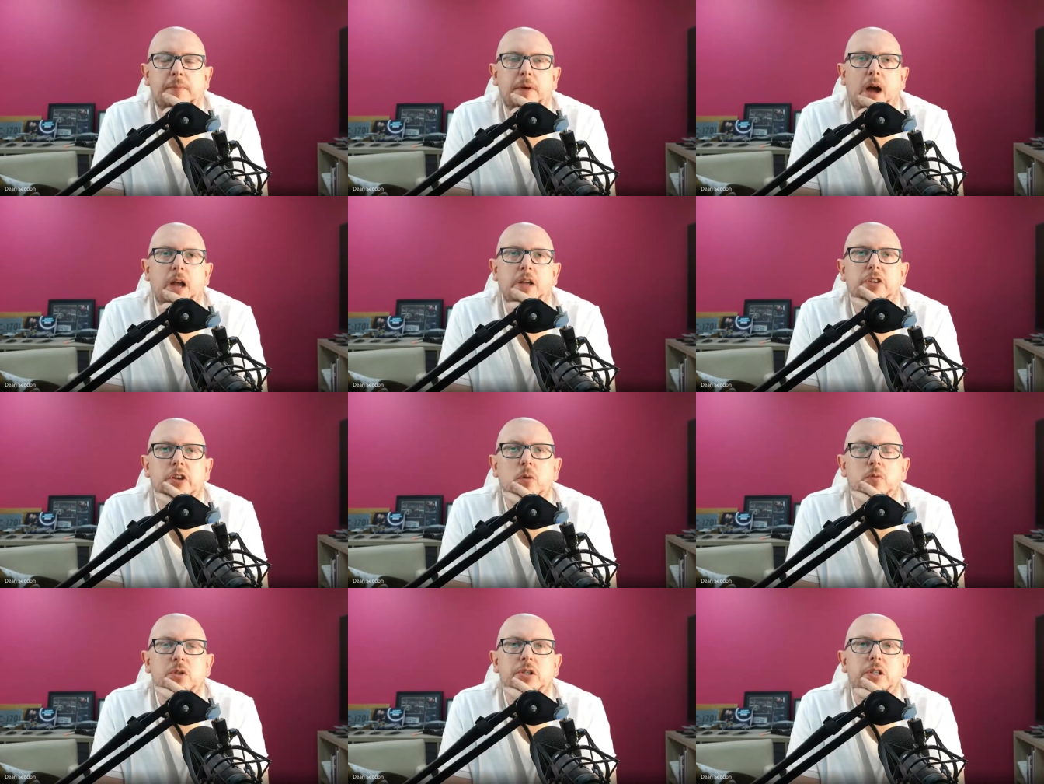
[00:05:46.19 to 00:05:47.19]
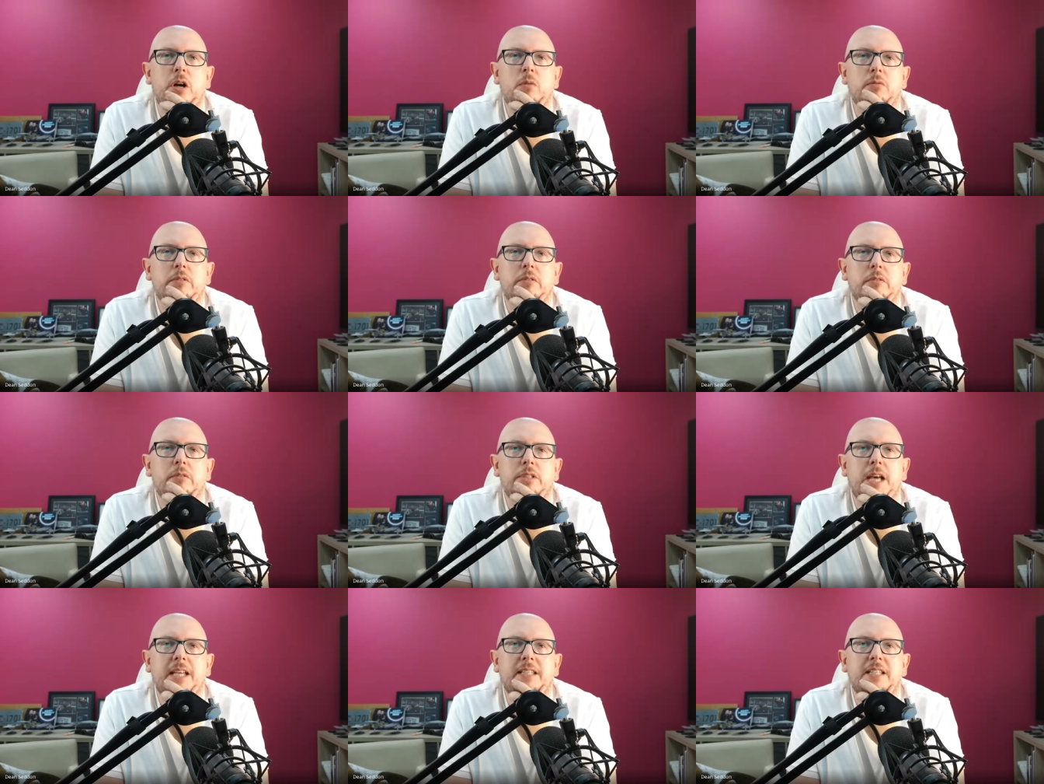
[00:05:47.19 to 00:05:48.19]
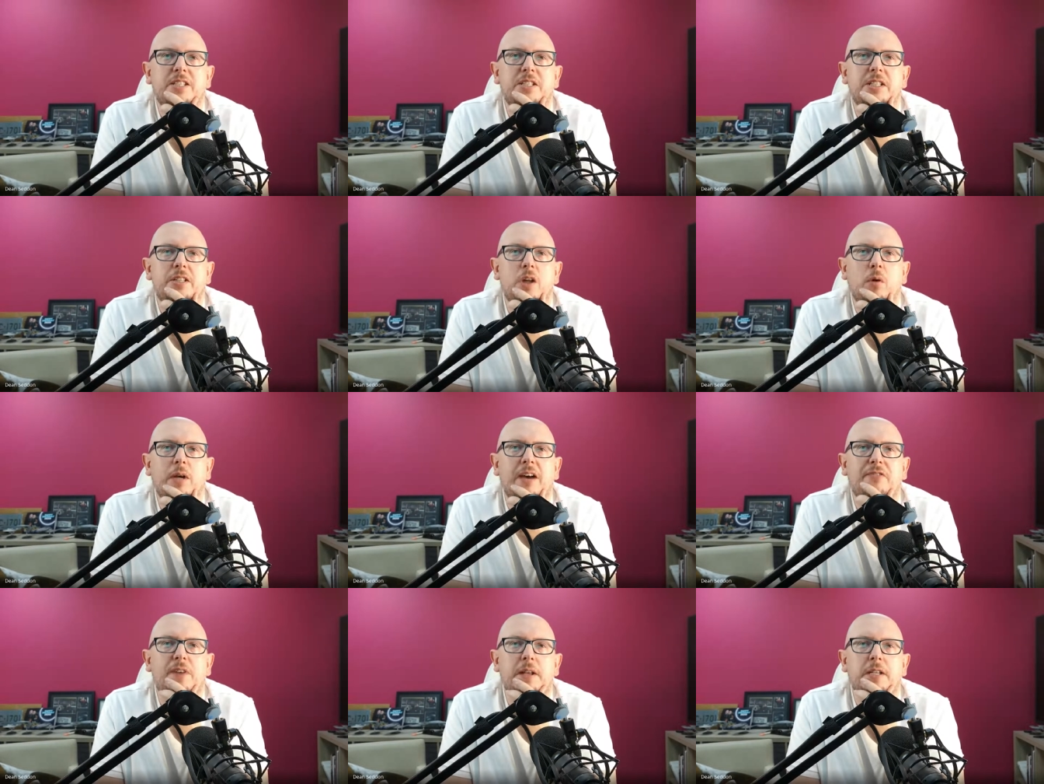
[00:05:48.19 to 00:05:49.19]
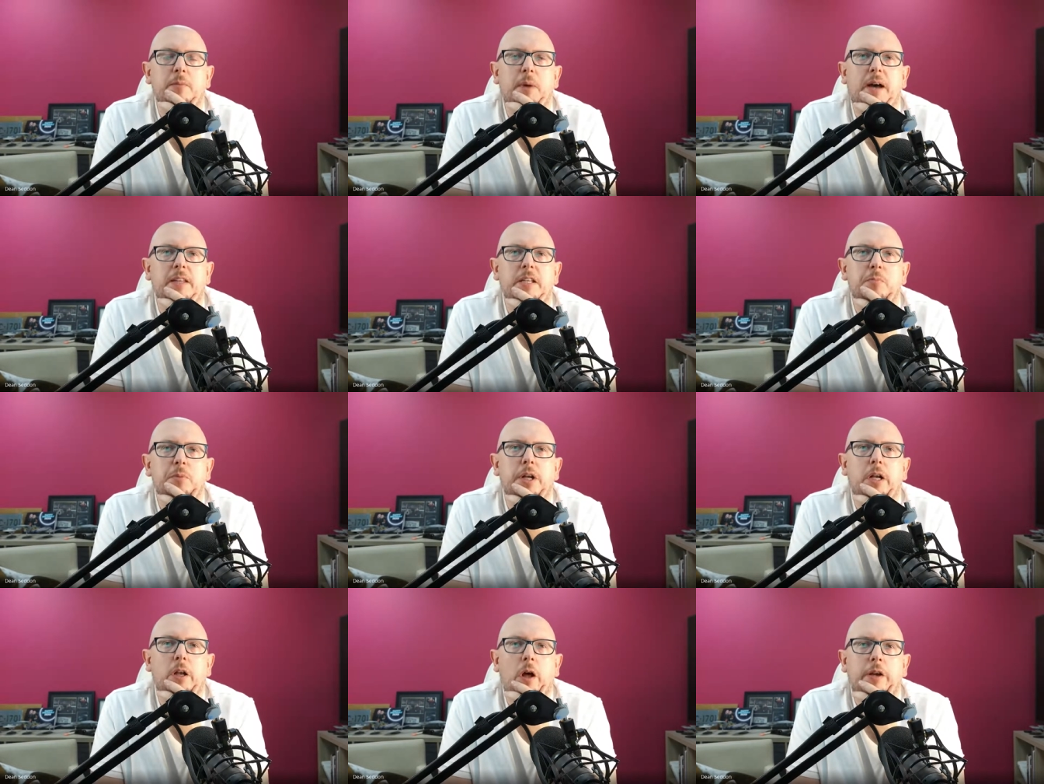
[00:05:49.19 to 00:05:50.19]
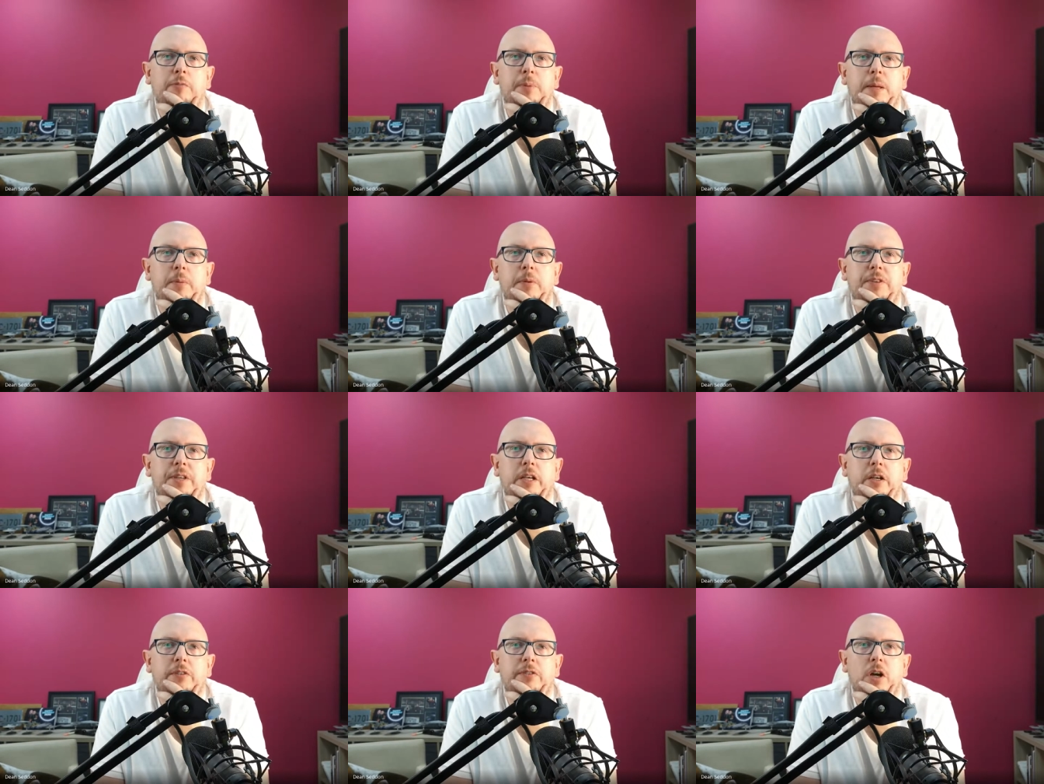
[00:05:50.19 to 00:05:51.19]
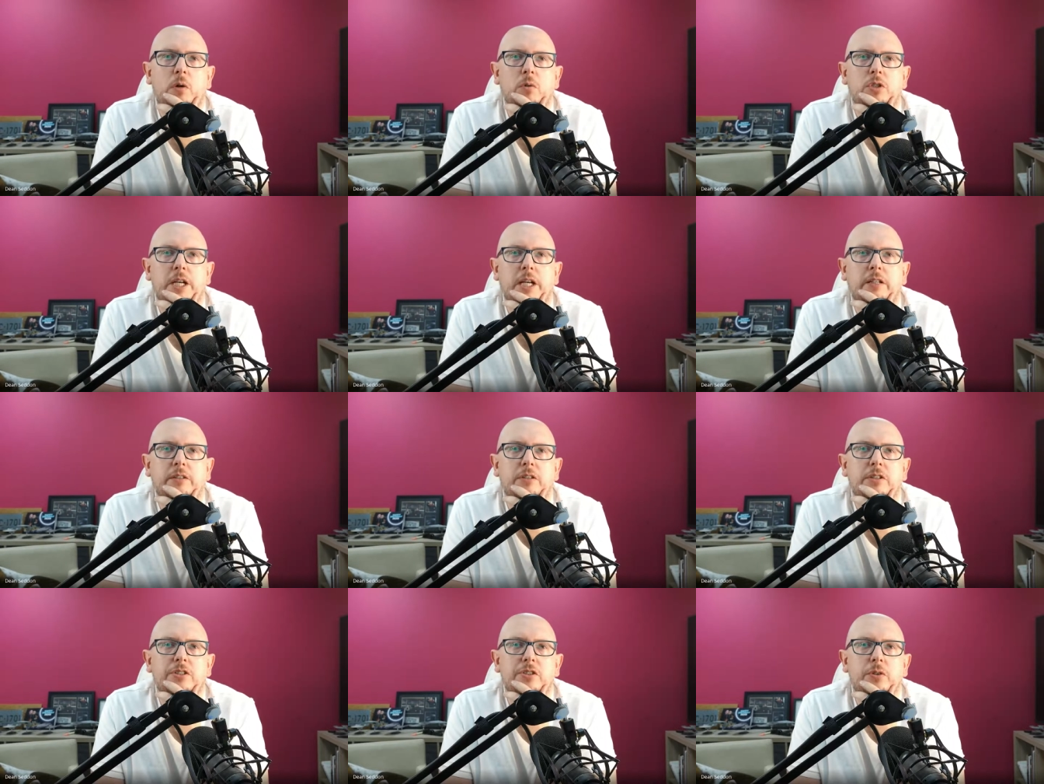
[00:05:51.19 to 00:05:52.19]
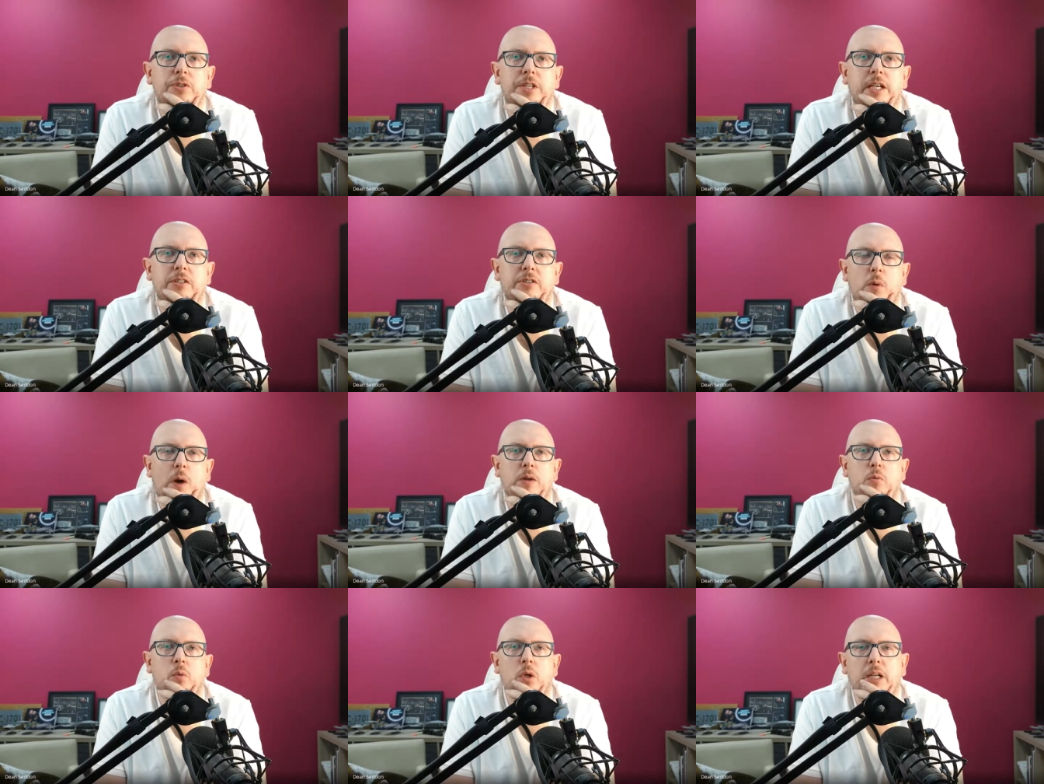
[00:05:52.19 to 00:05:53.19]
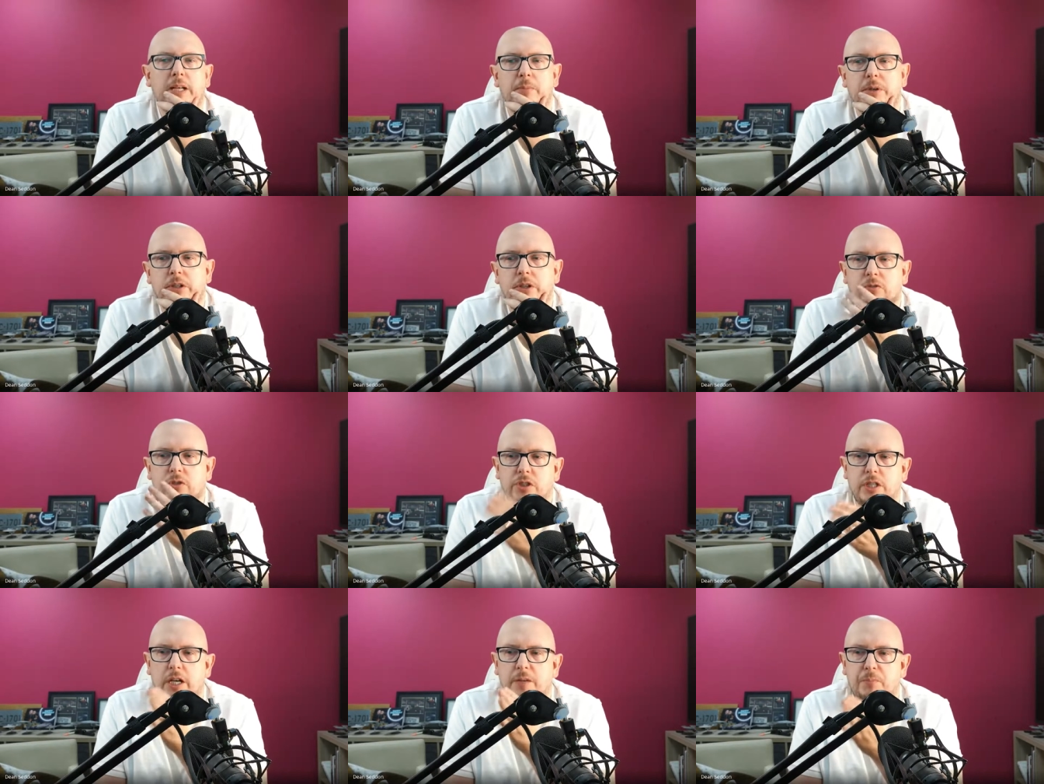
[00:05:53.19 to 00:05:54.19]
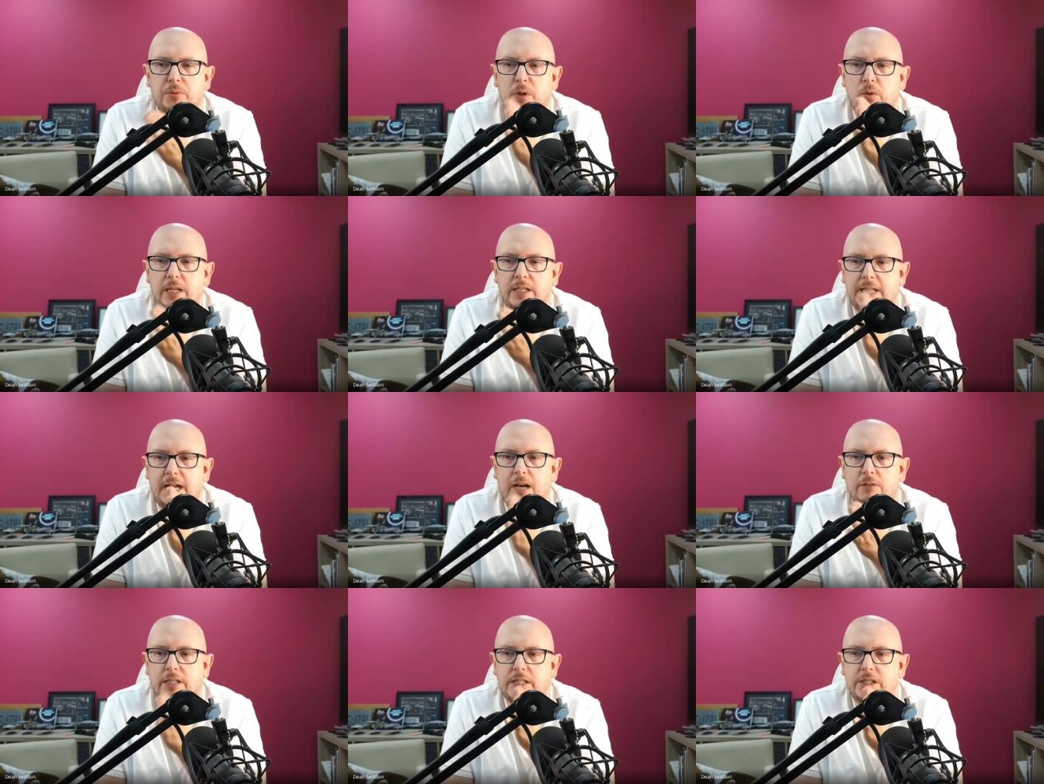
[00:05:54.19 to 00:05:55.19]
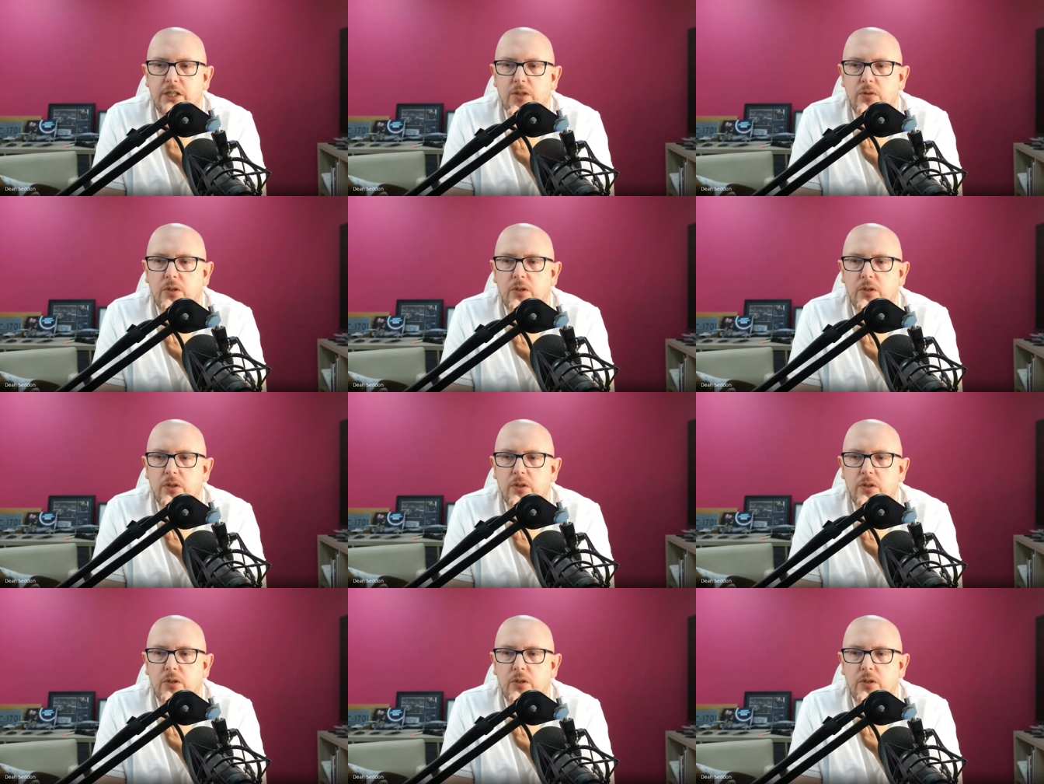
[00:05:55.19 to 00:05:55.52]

I don't don't take this, don't get offended by this, but a lot of people think of coaching and consulting as quite woolly, but you've just kind of broke it down into